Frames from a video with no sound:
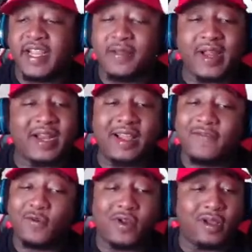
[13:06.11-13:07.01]
Anybody that
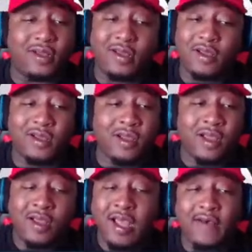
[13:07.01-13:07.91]
ever wanna
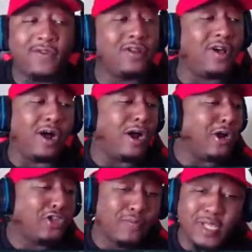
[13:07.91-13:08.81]
have a little
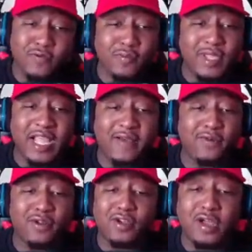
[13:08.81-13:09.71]
argument with me, have
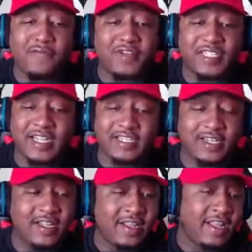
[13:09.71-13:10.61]
a little conversation.